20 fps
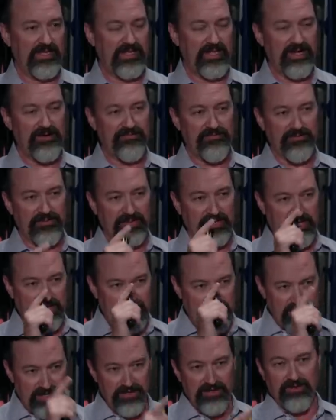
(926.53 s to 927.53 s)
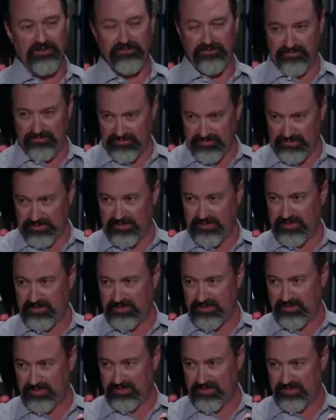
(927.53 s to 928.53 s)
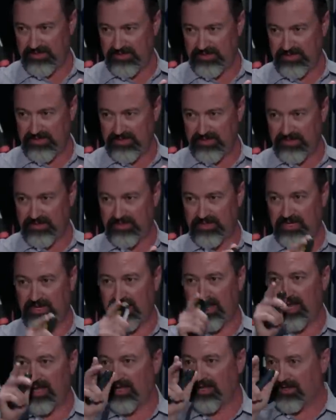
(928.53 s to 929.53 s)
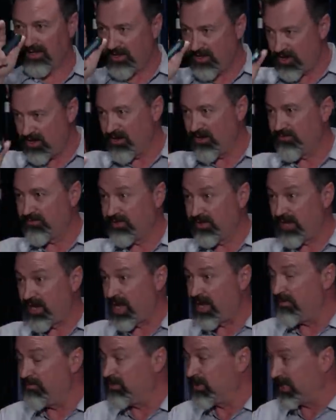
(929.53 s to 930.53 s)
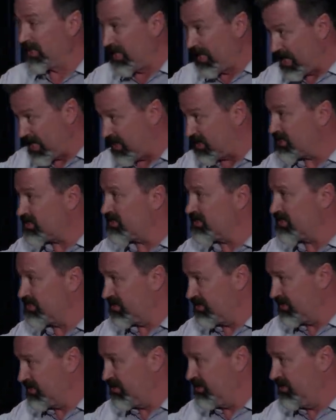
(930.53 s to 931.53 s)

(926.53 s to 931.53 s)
That I forgive, that I love and I bless